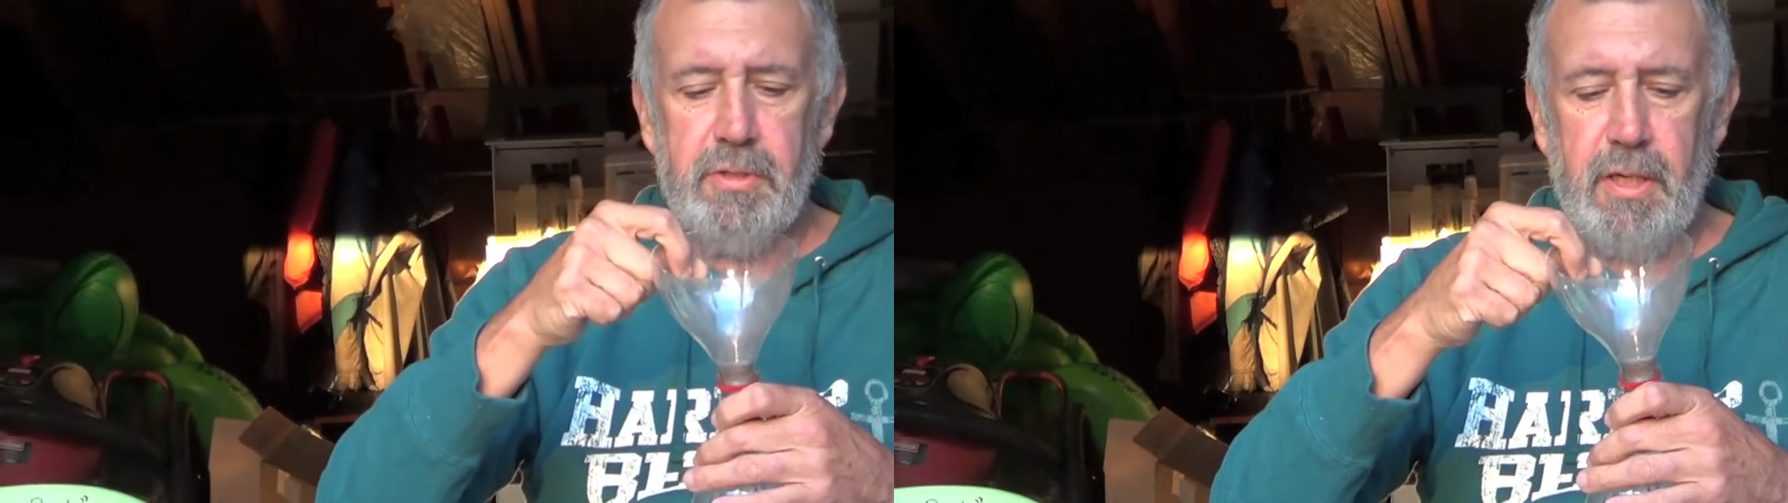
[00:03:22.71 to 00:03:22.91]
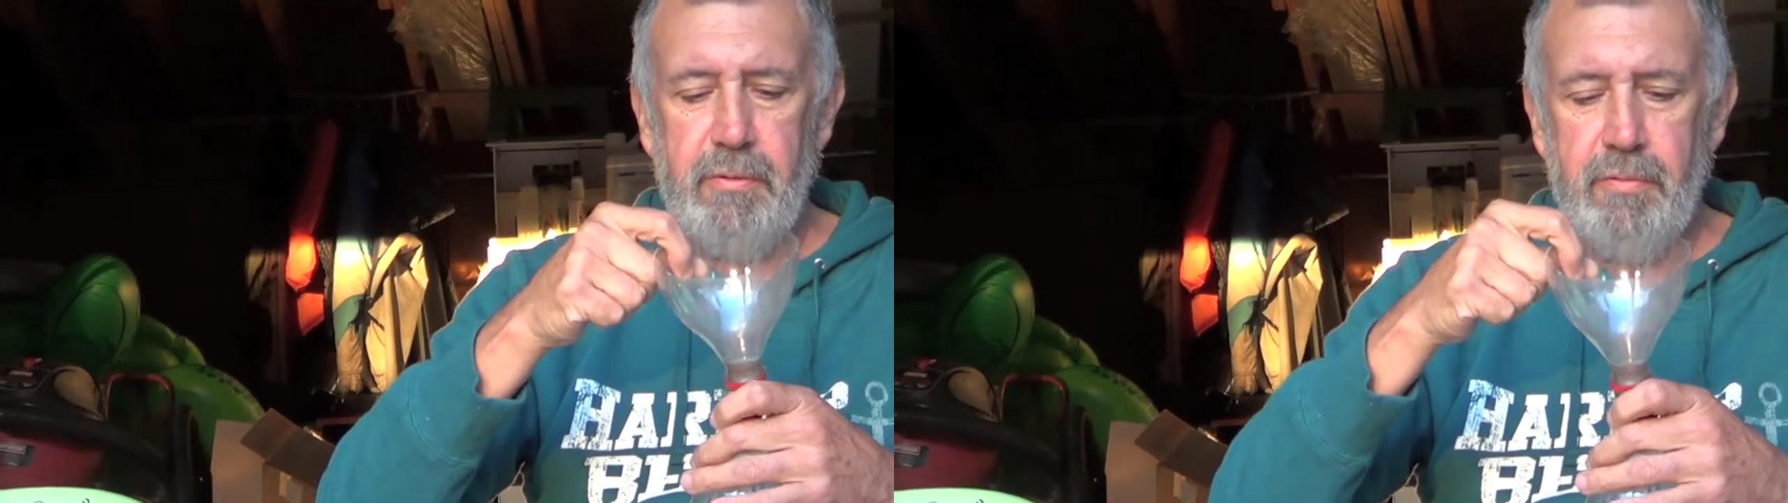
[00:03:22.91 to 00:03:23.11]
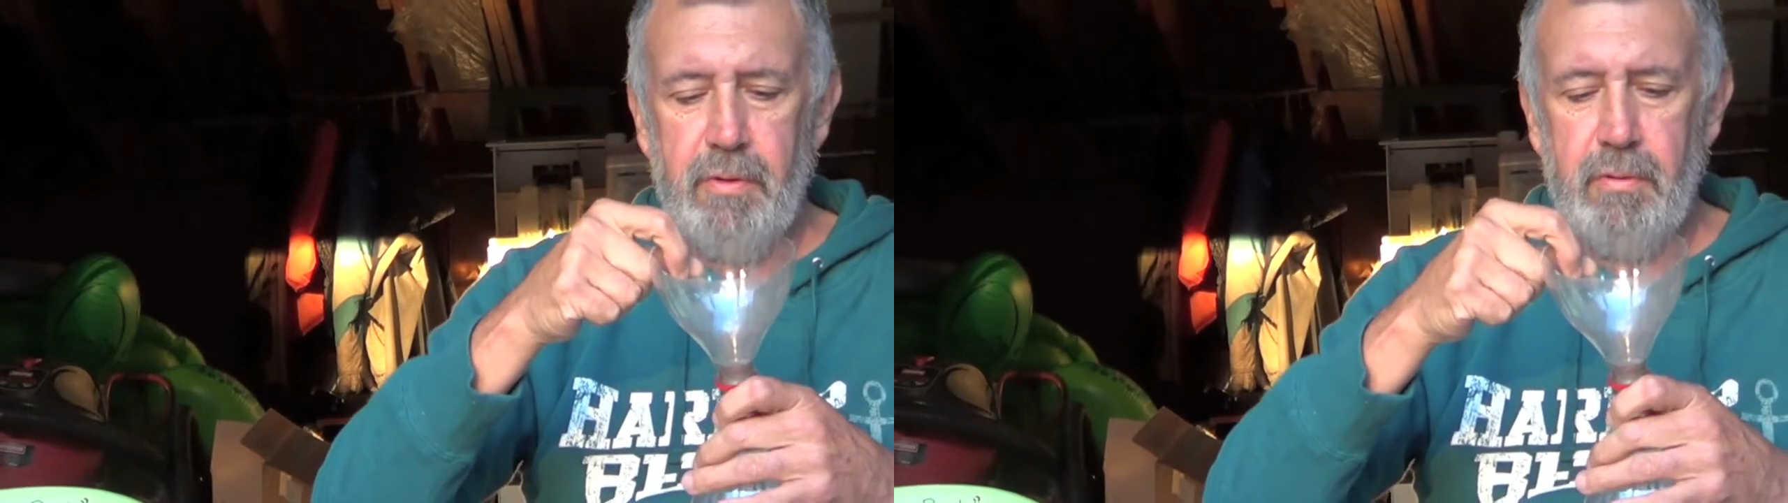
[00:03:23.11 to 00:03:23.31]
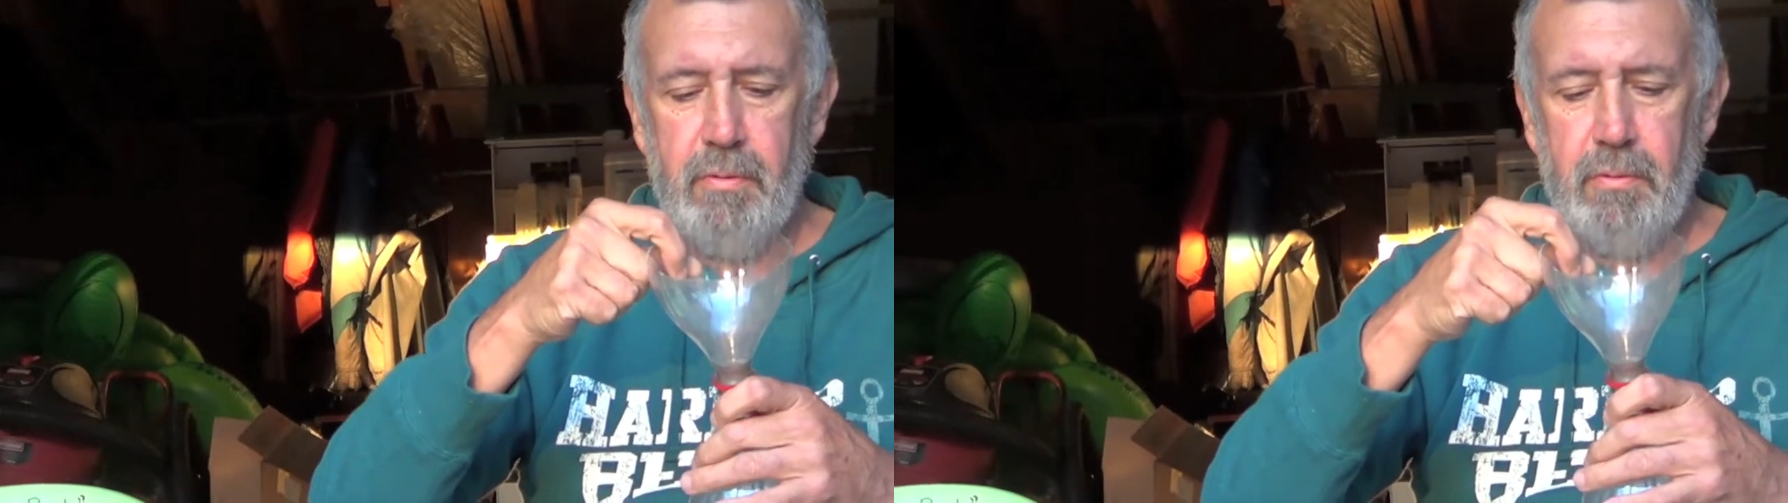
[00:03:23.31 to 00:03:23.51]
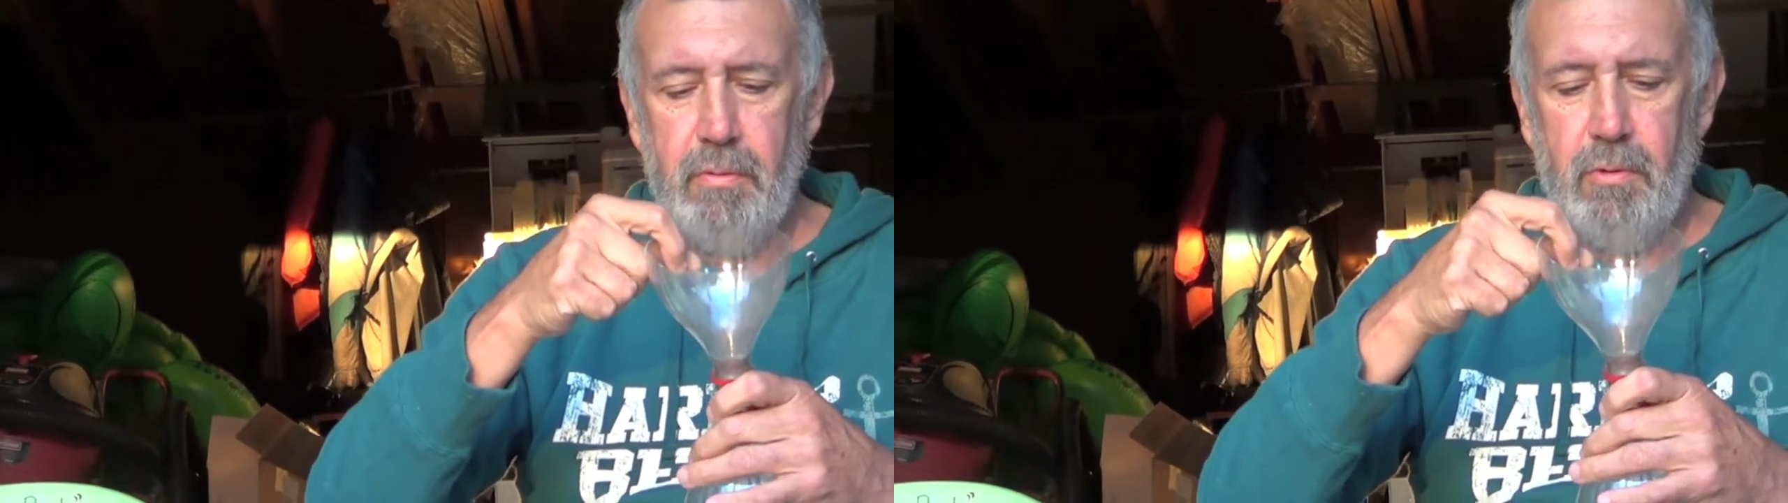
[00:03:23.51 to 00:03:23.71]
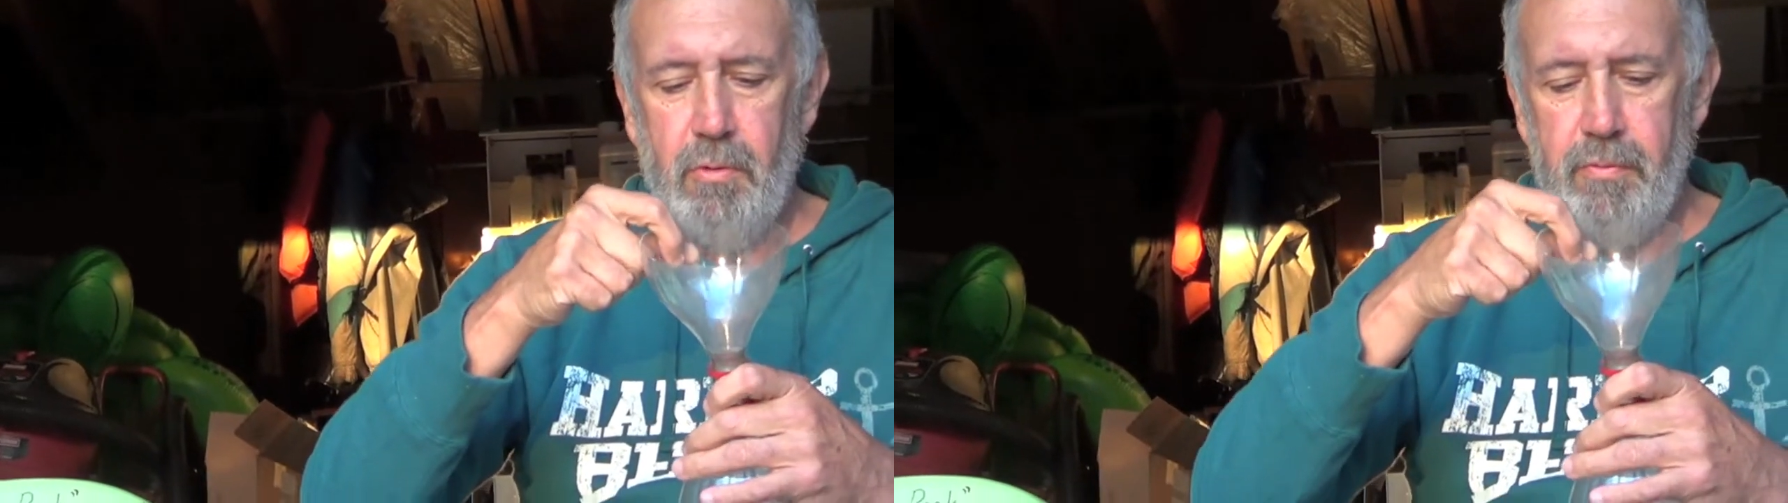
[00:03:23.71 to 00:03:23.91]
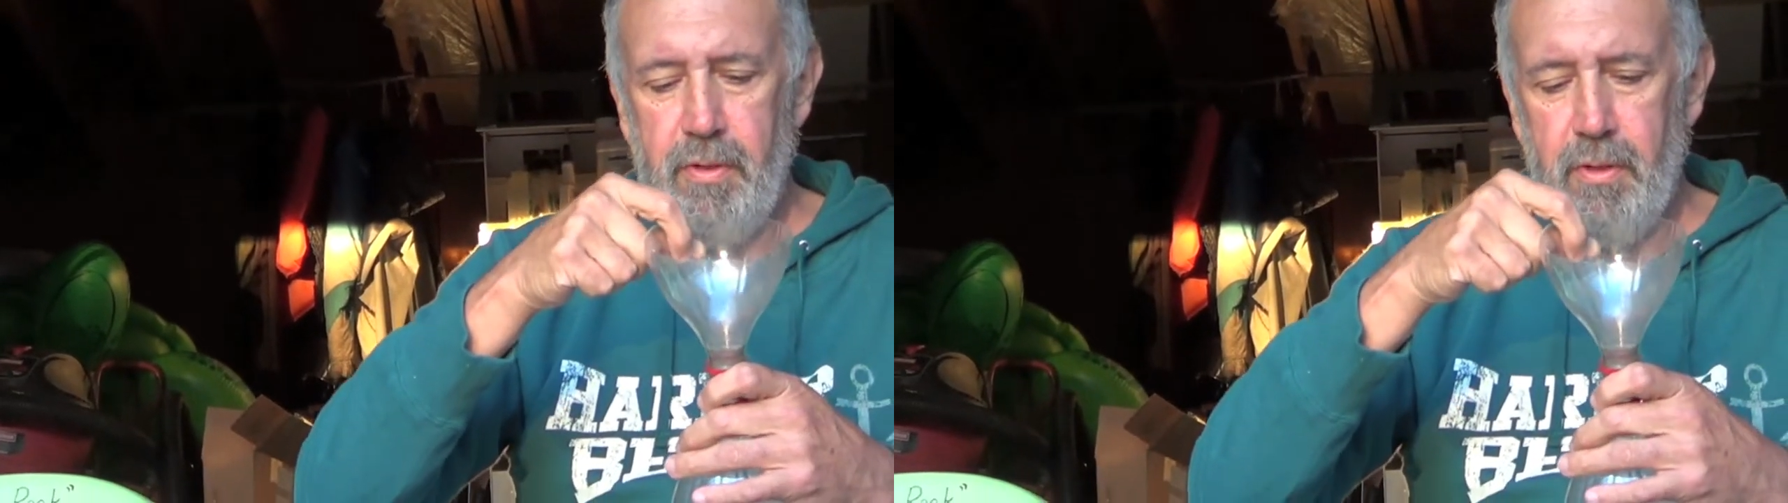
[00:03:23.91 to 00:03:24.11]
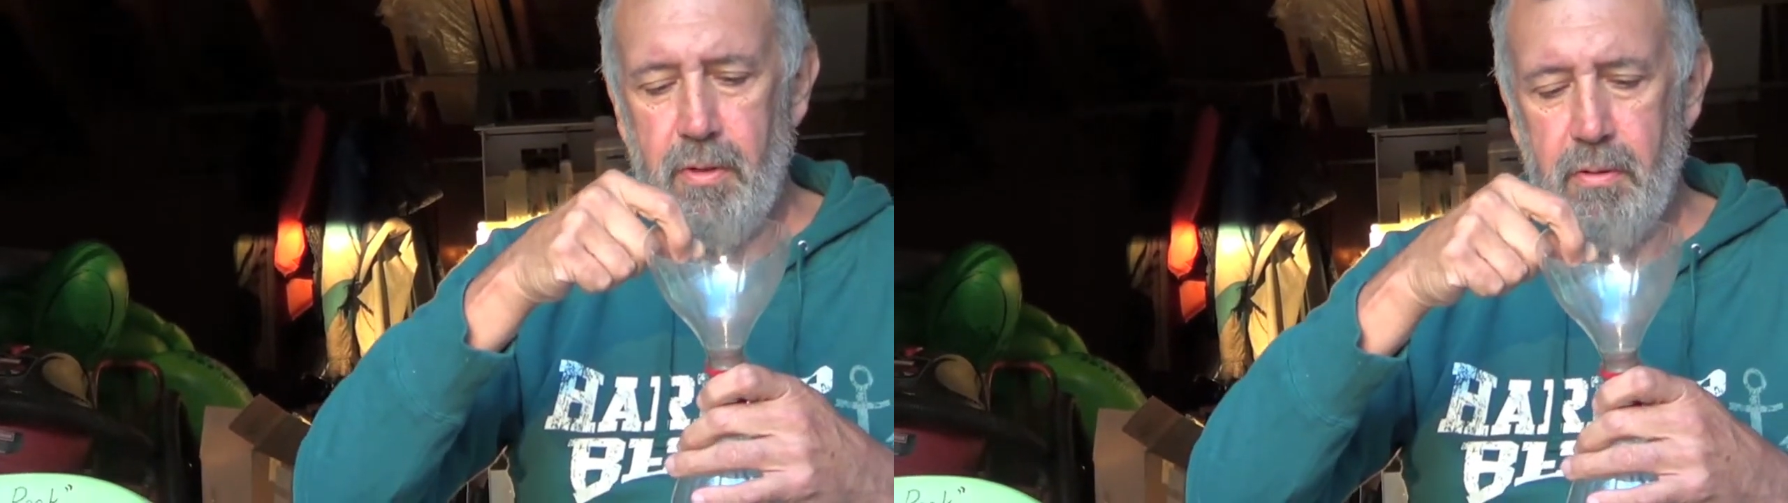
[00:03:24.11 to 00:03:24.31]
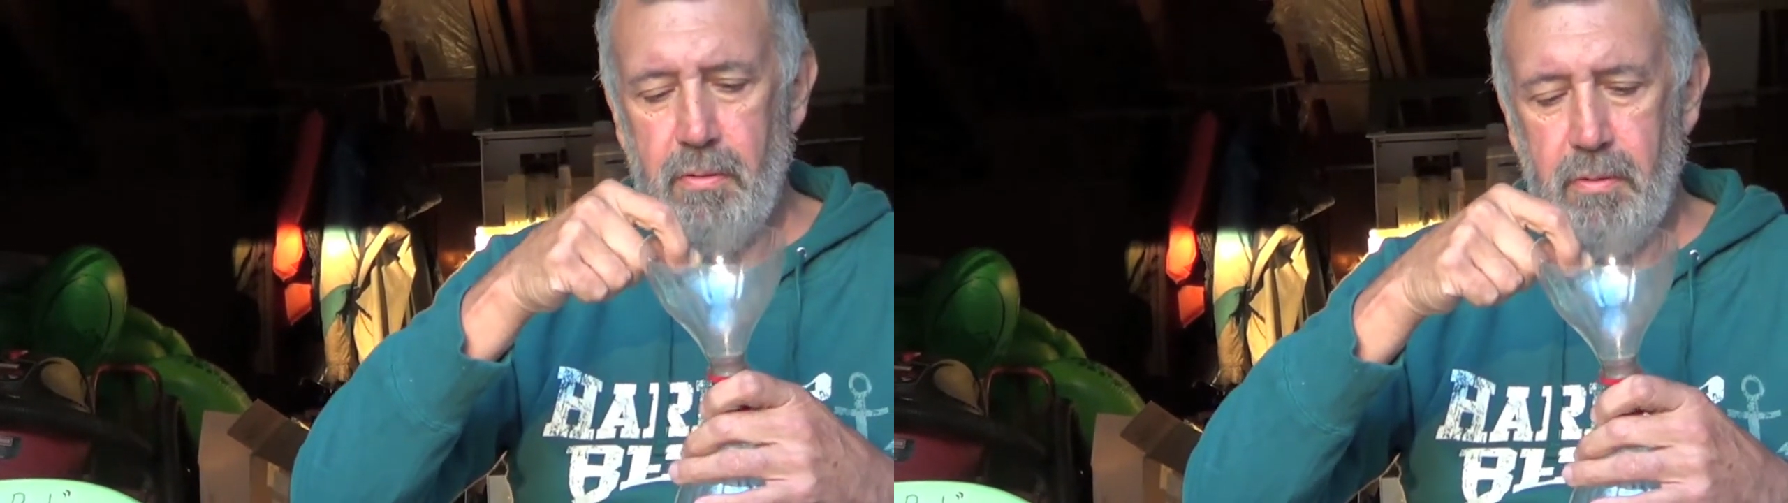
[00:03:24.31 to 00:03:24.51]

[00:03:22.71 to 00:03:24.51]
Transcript: siphon over here.